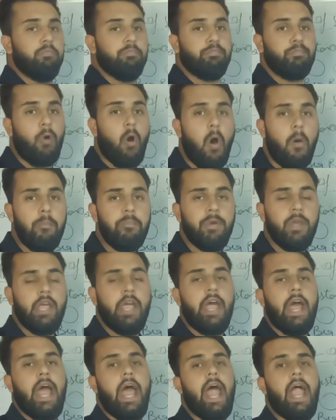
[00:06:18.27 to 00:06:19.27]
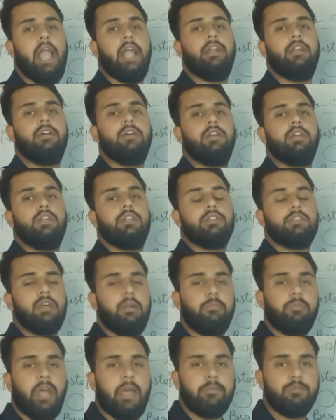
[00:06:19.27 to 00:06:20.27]
pop and
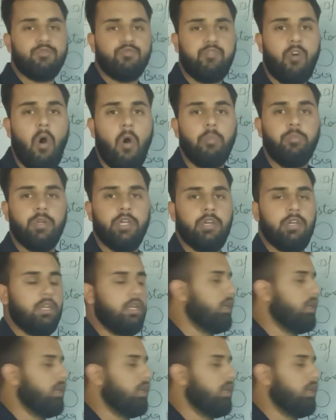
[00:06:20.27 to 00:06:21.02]
sometimes formed.